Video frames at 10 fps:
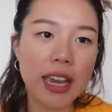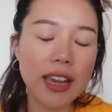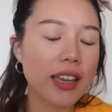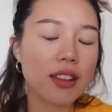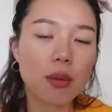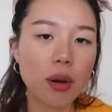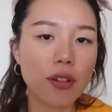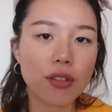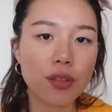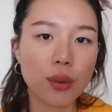can't get them
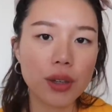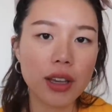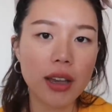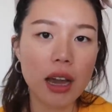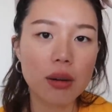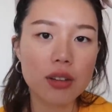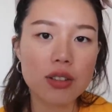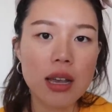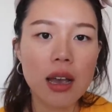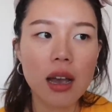wet for 48
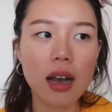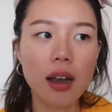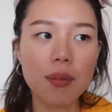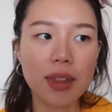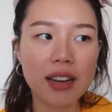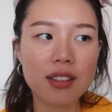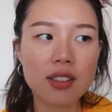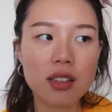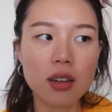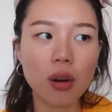hours. That is
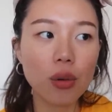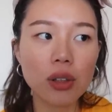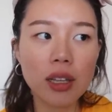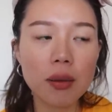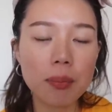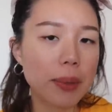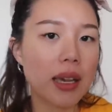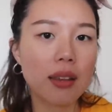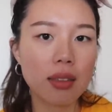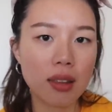the only
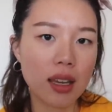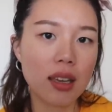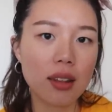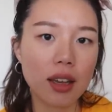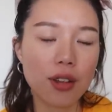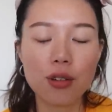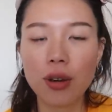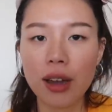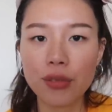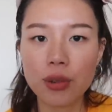big thing that you
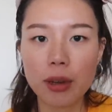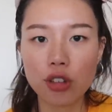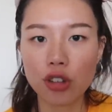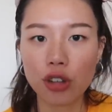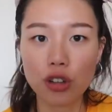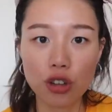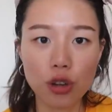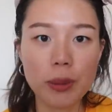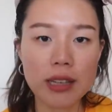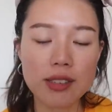have to make sure to
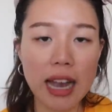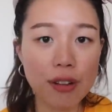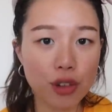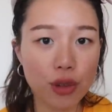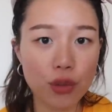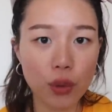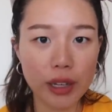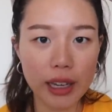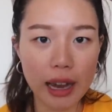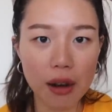do, because after those
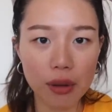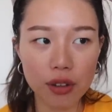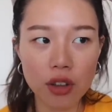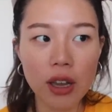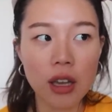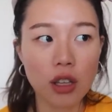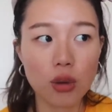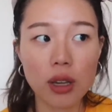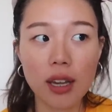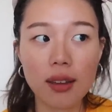48 hours,
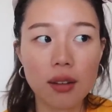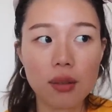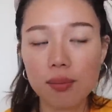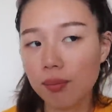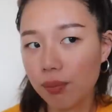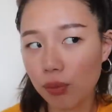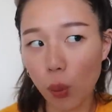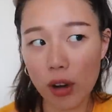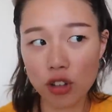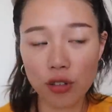you can
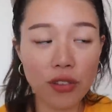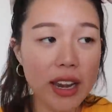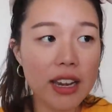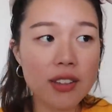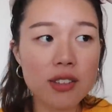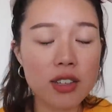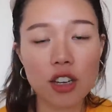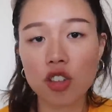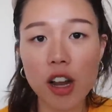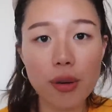wash your face, take
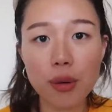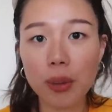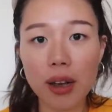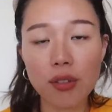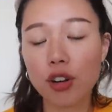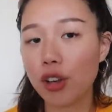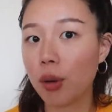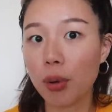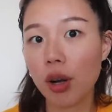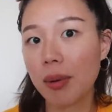a shower, whatever. You
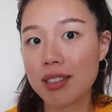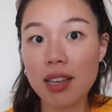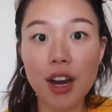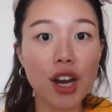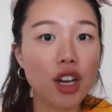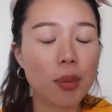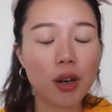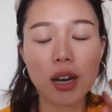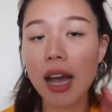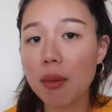can put on mascara, you can put
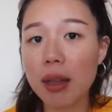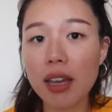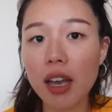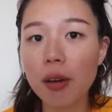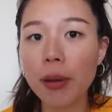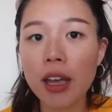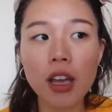on eye makeup,